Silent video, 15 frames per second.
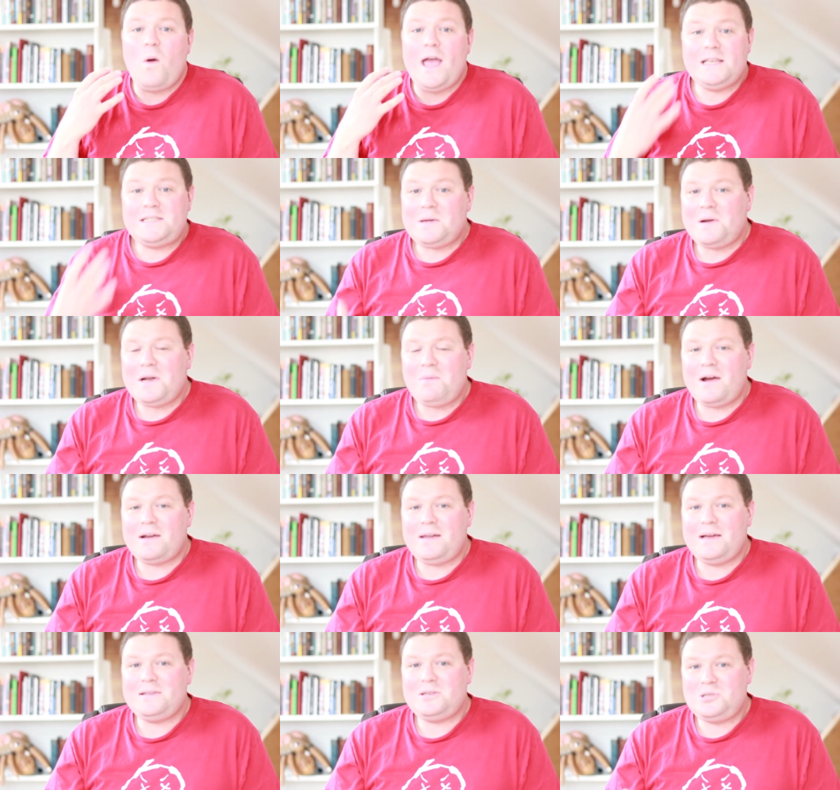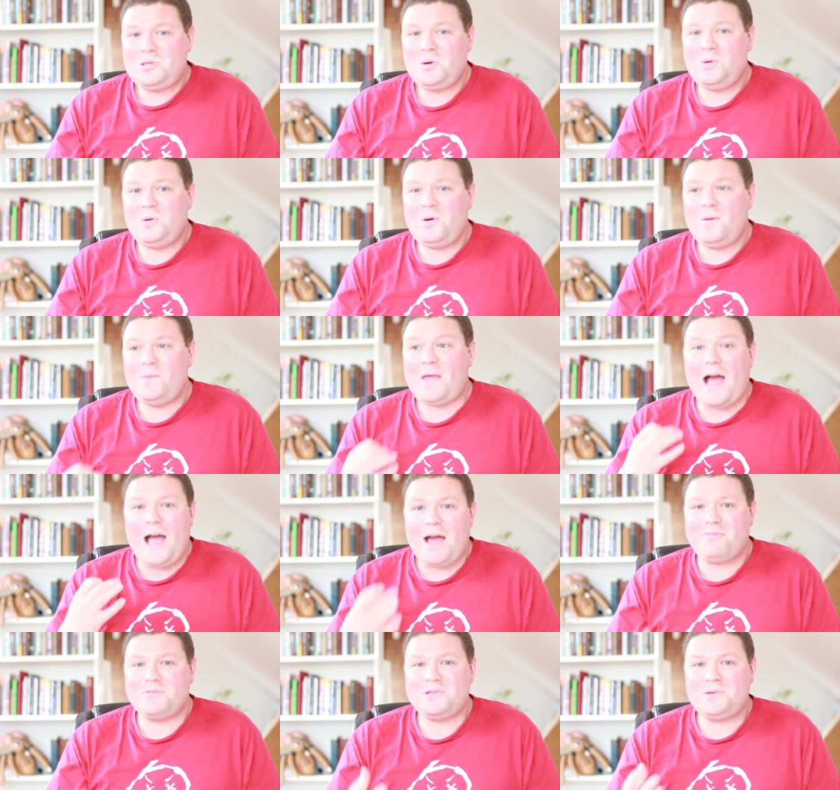is there anywhere I'd like to tour that I
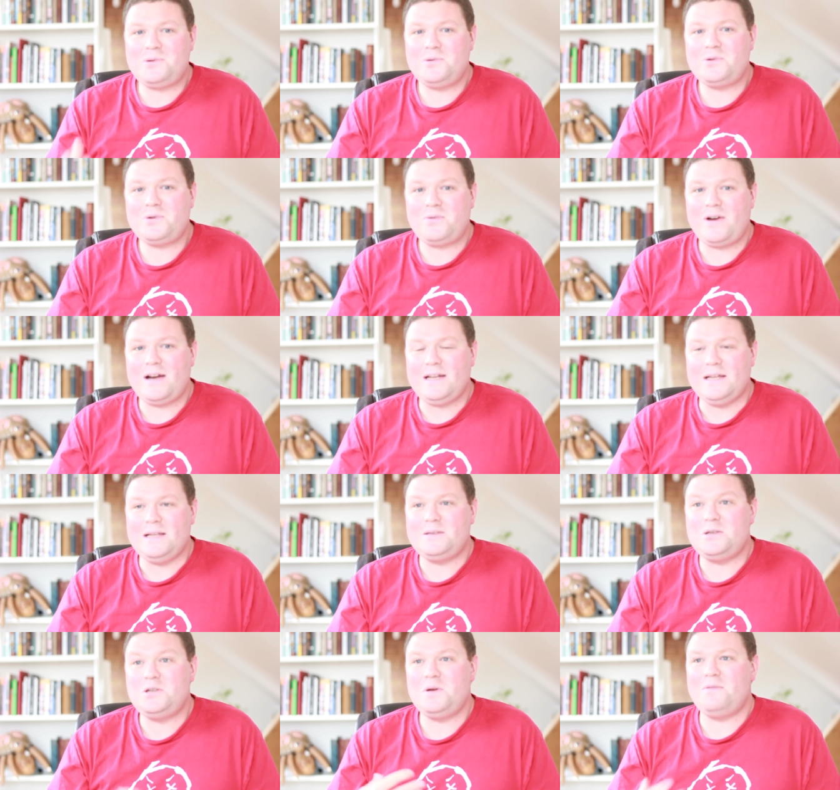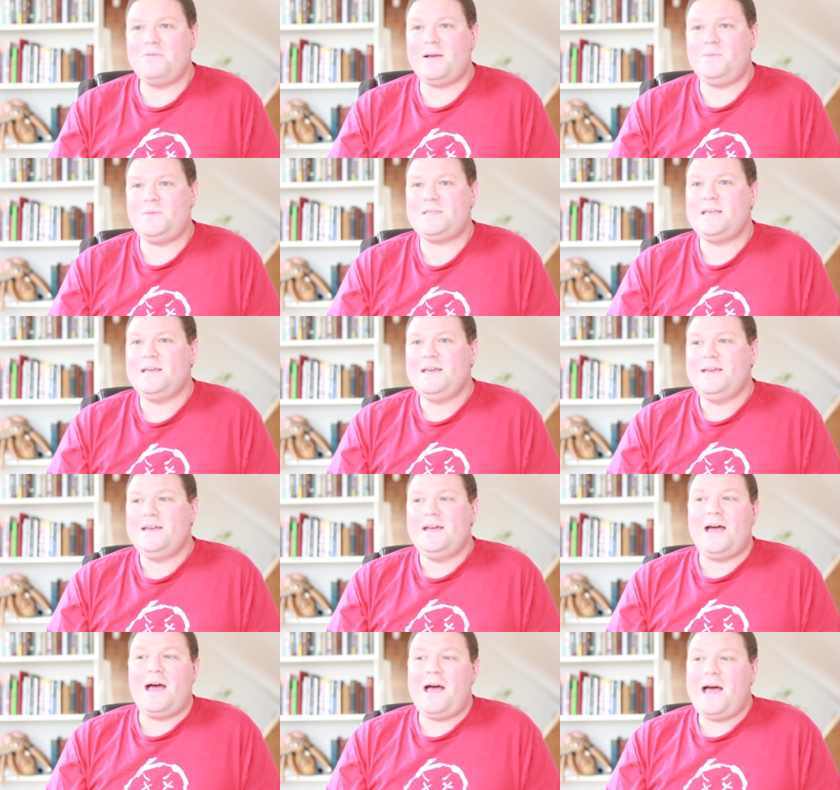haven't toured already, to do events?
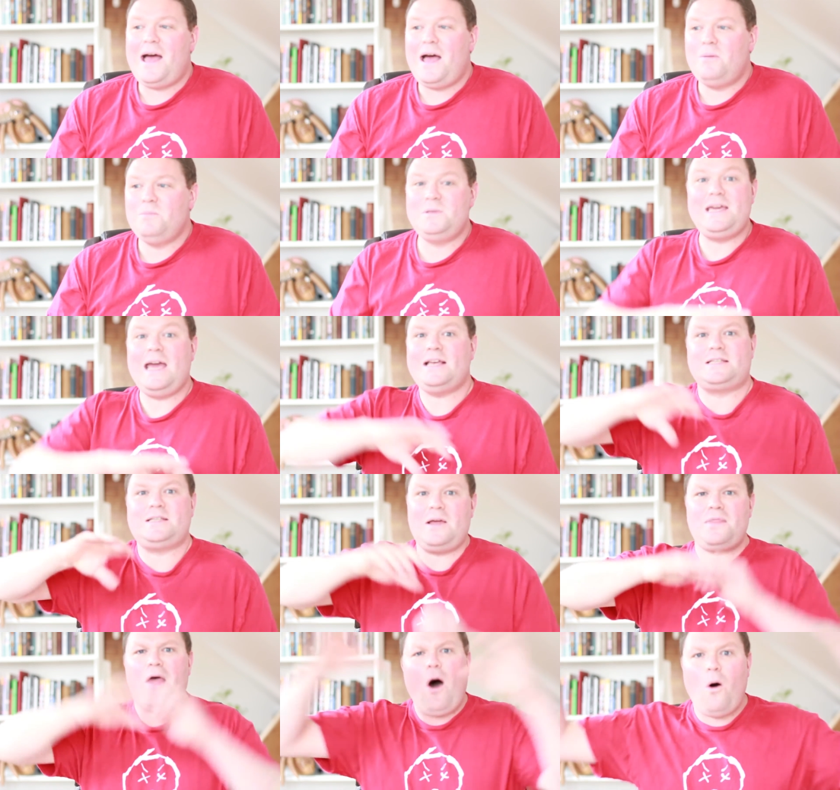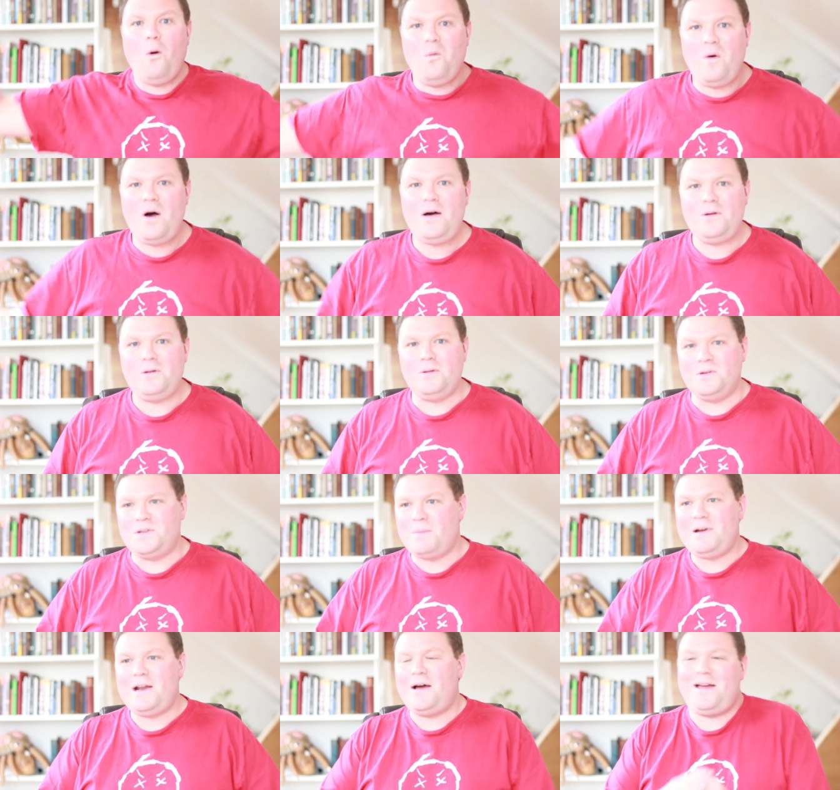Yes, like the whole world.
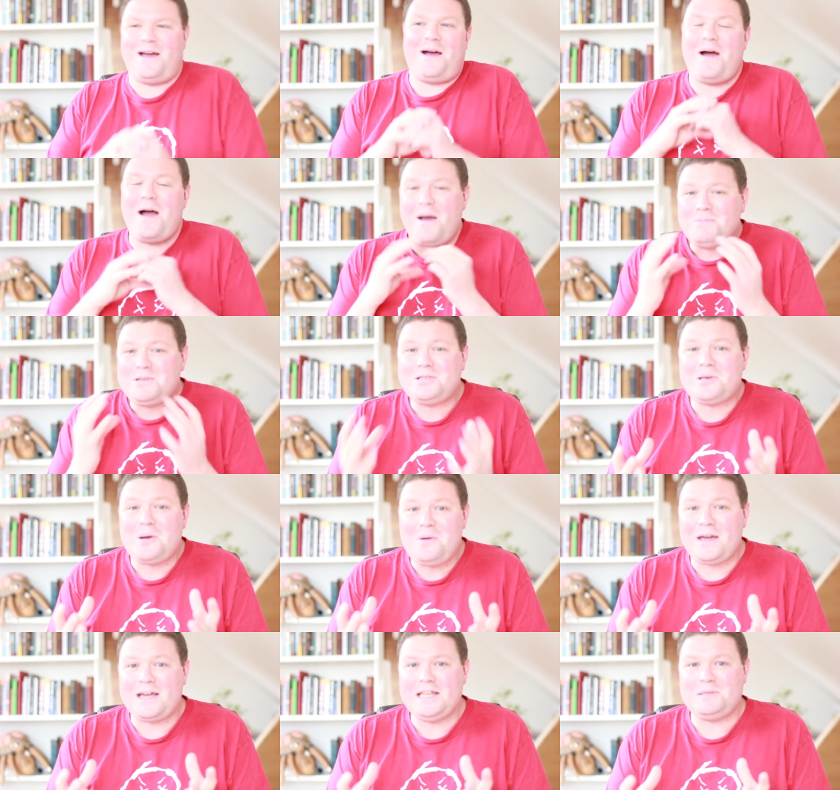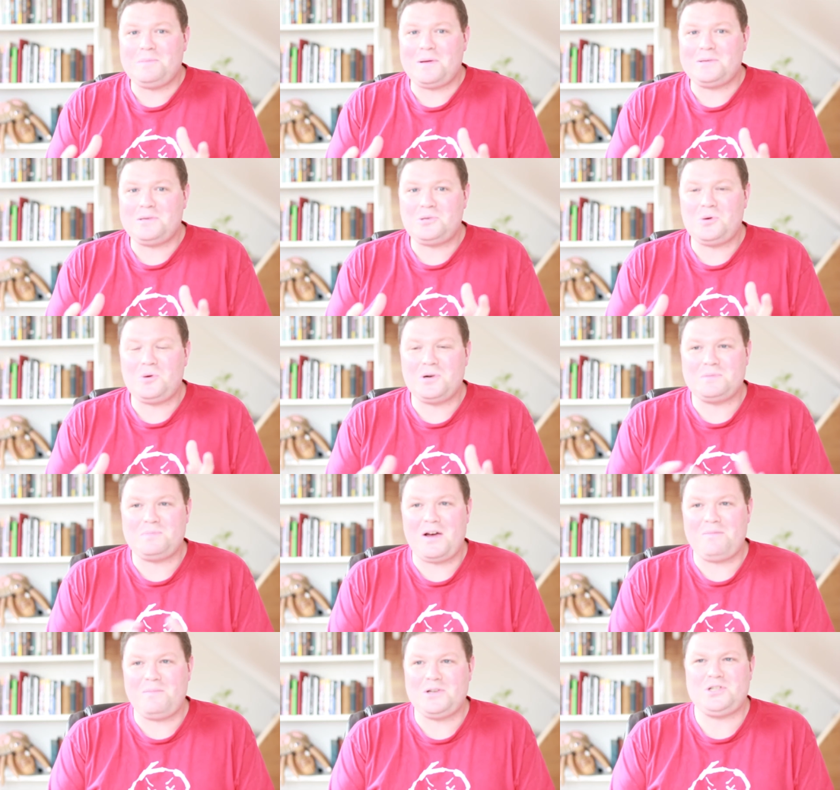I mean, I'm so lucky to be able to tour as
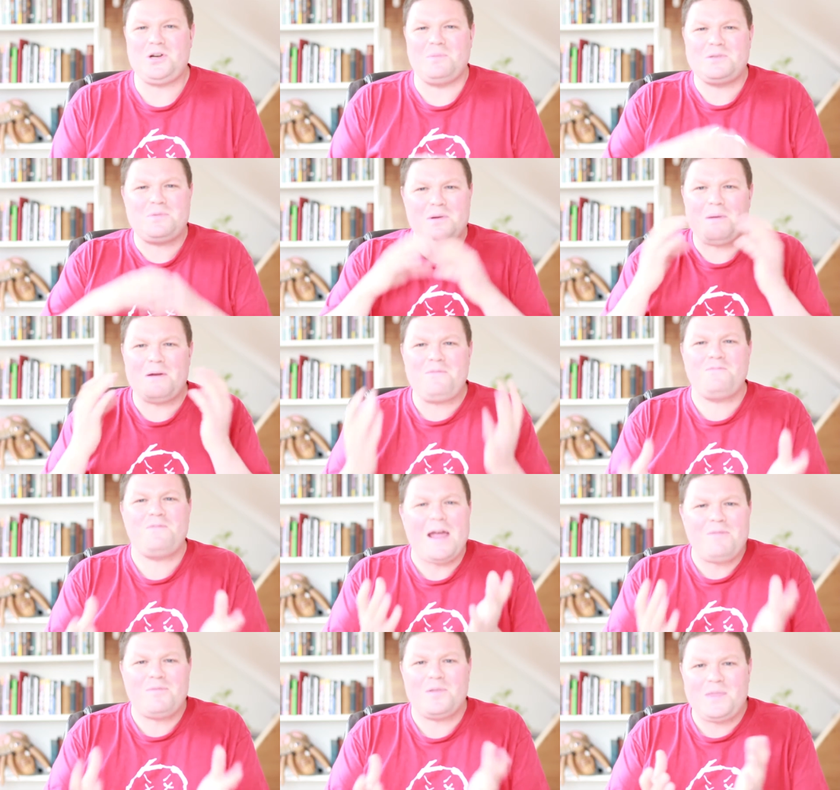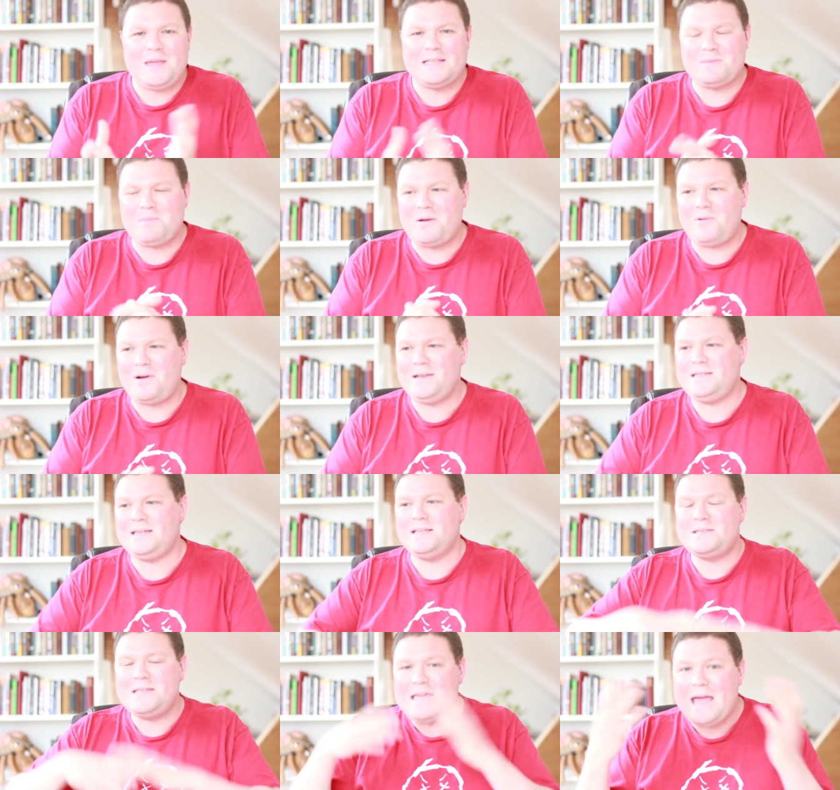part of my job. It's one of my favourite things about writing
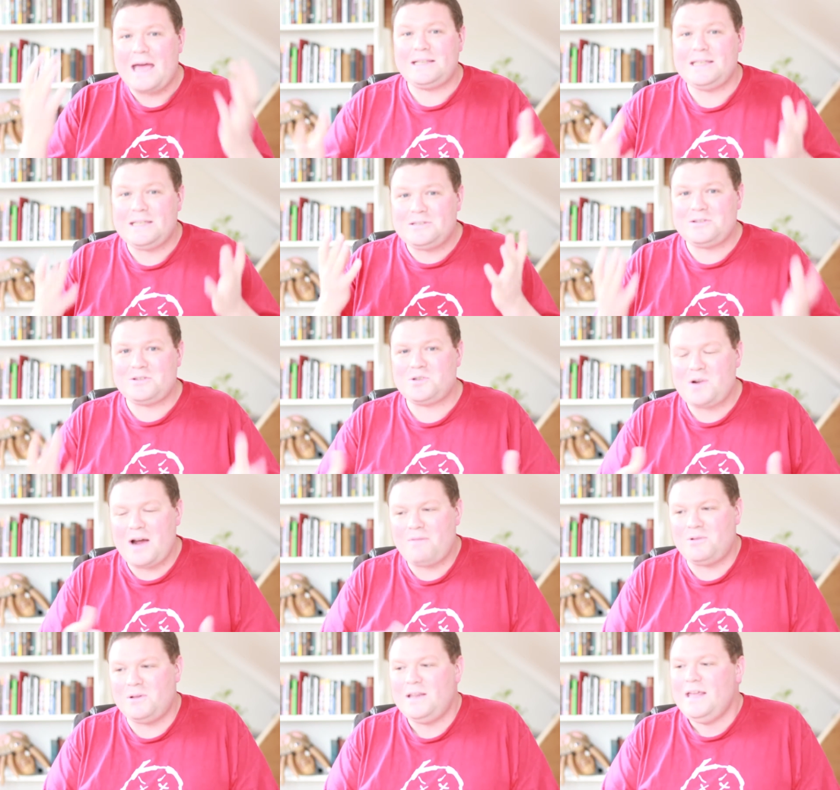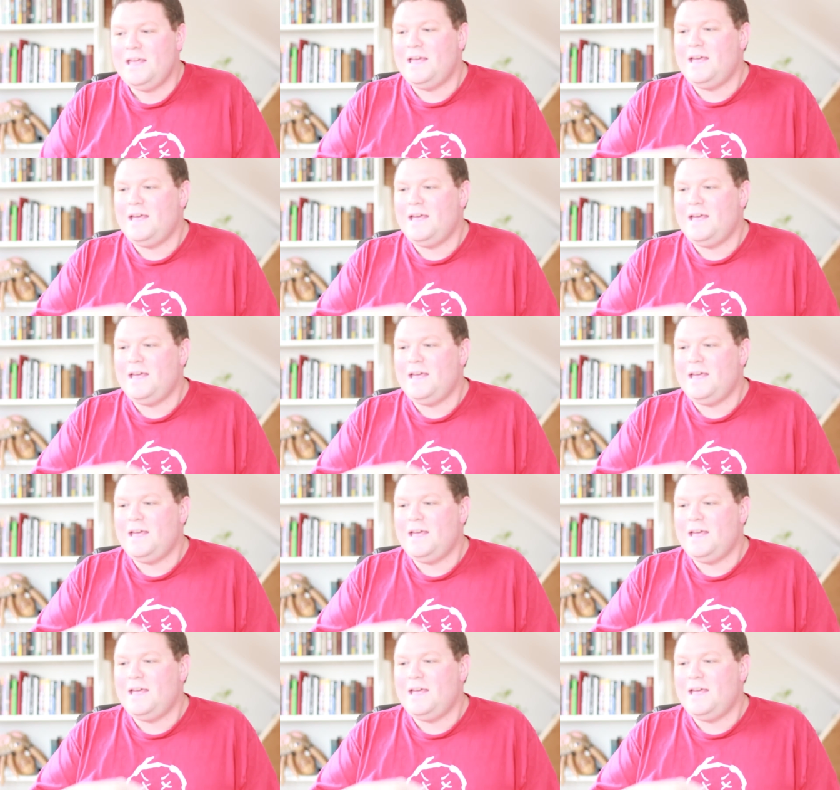is getting to travel.